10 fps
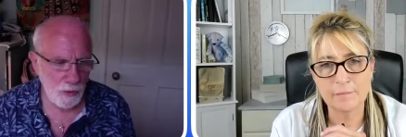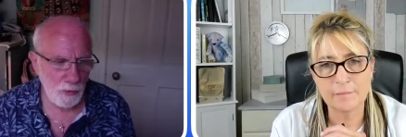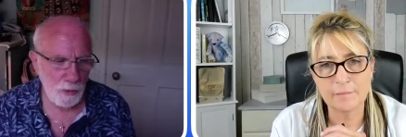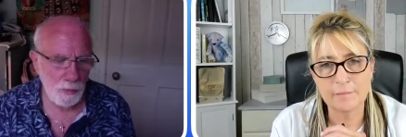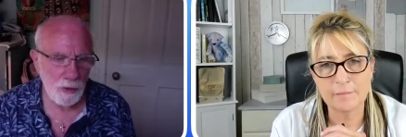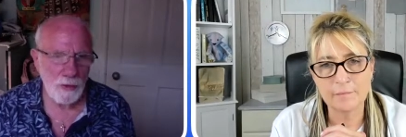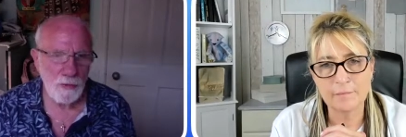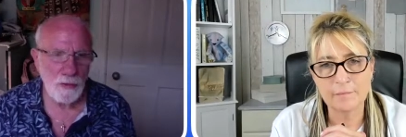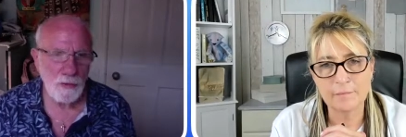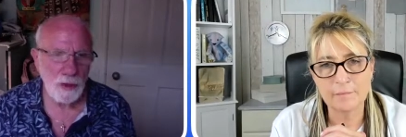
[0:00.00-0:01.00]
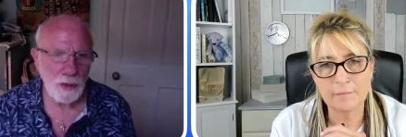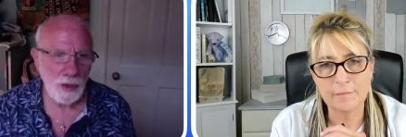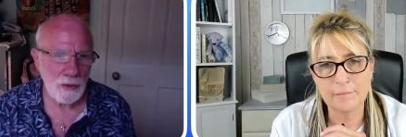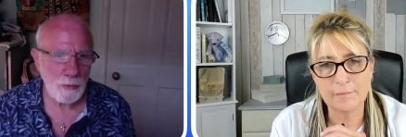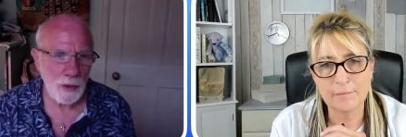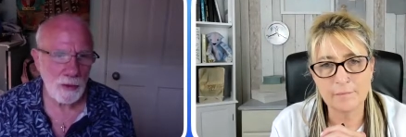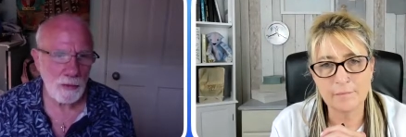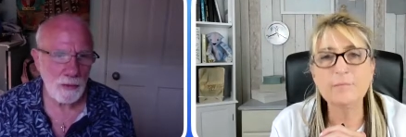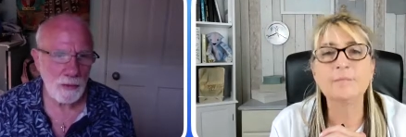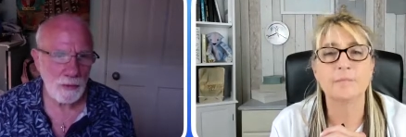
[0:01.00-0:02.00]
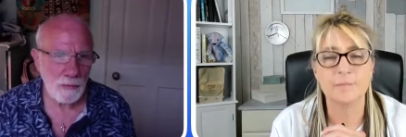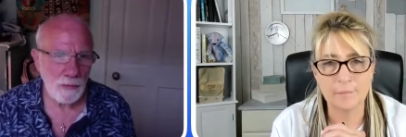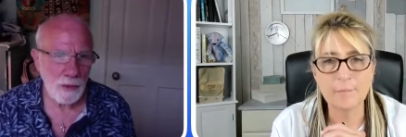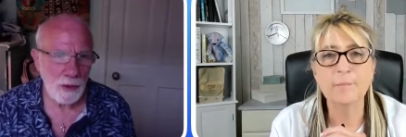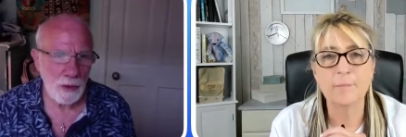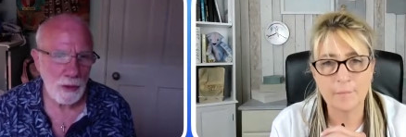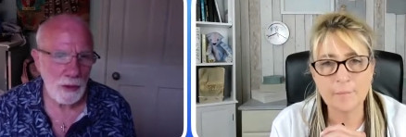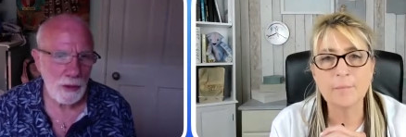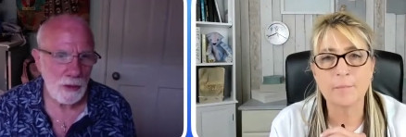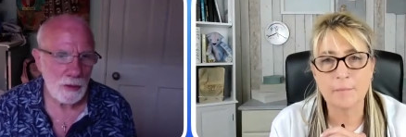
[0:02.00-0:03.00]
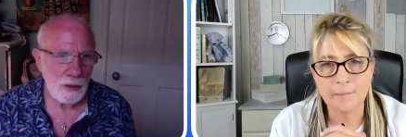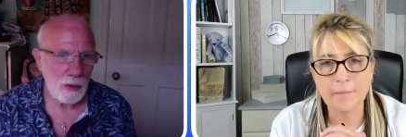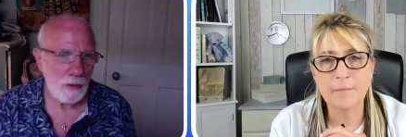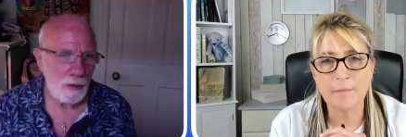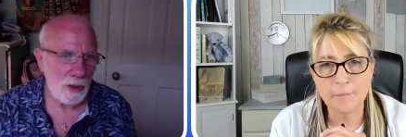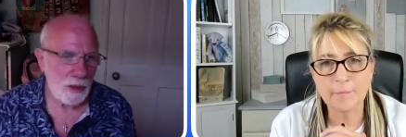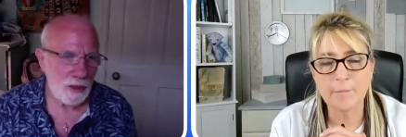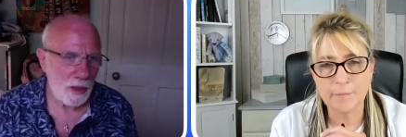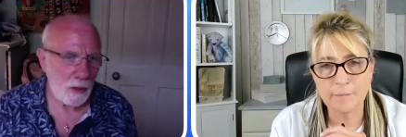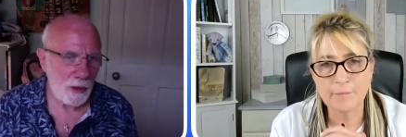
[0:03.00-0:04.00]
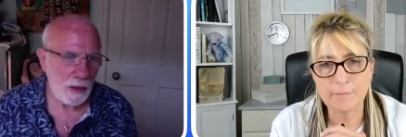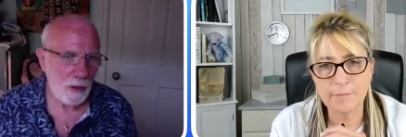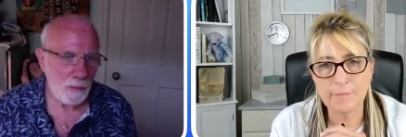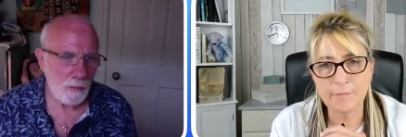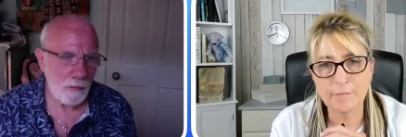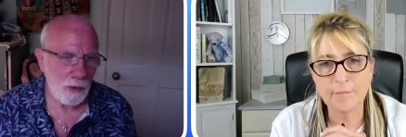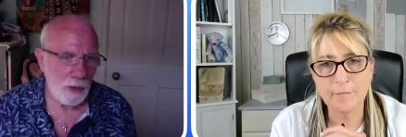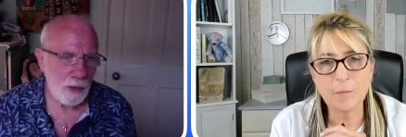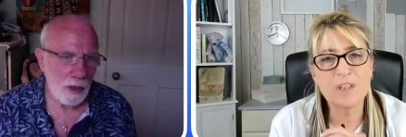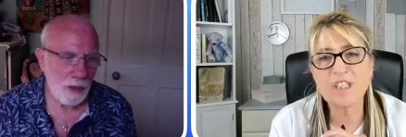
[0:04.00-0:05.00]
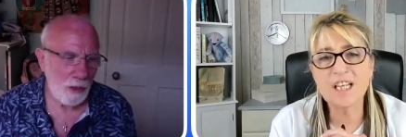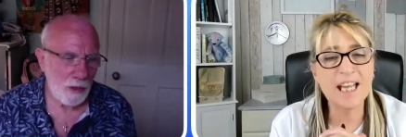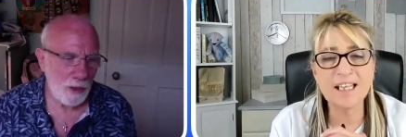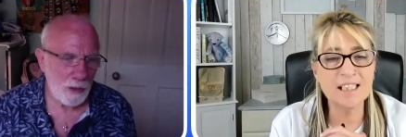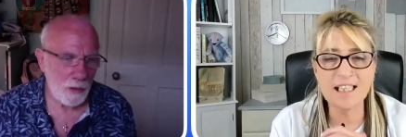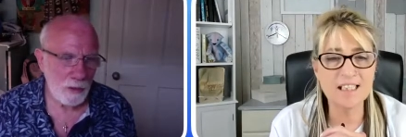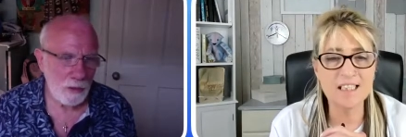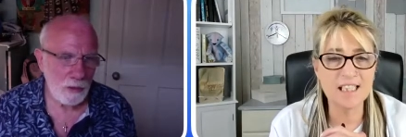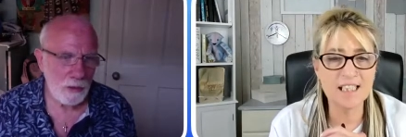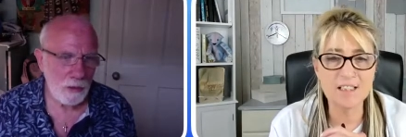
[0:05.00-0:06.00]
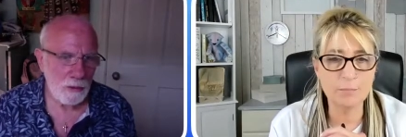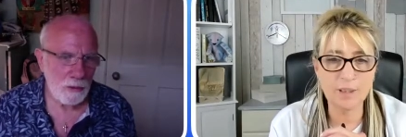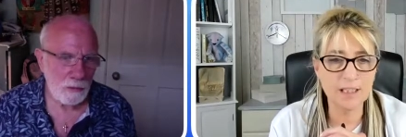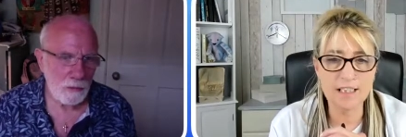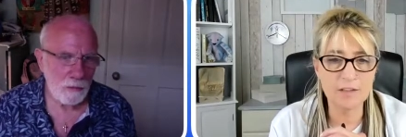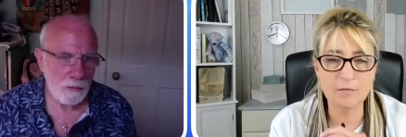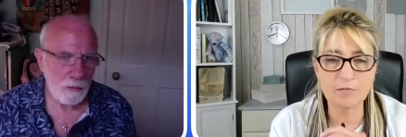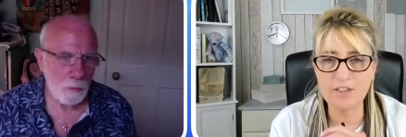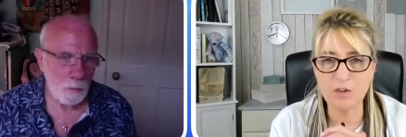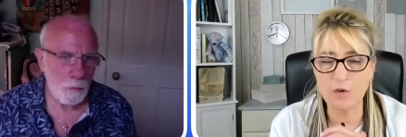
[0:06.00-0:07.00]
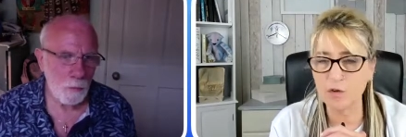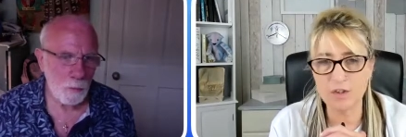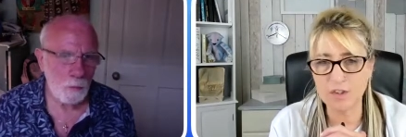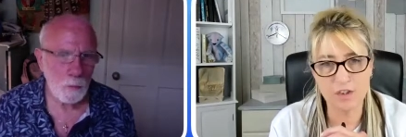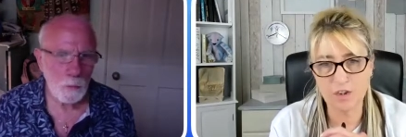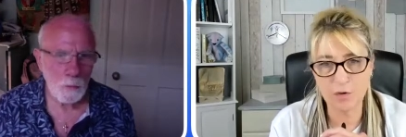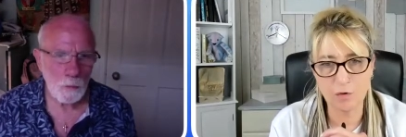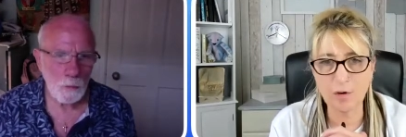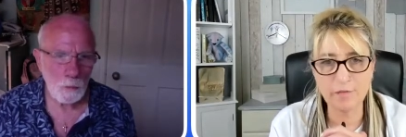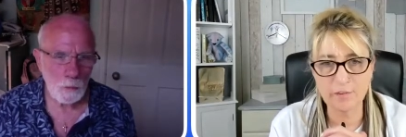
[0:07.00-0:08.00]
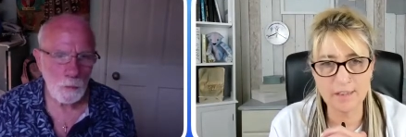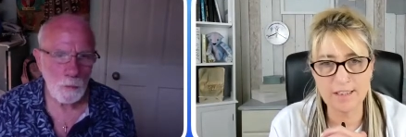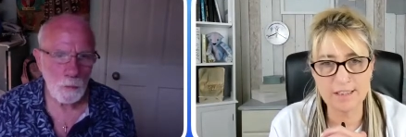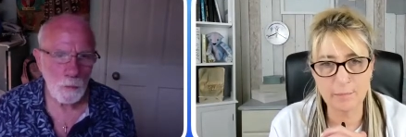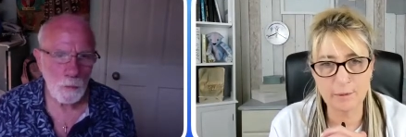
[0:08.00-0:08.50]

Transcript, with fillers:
Speaker 1: or people under 15,000 pounds. So it's low income. Which
Speaker 2: is, is a brilliant resource that you're offering to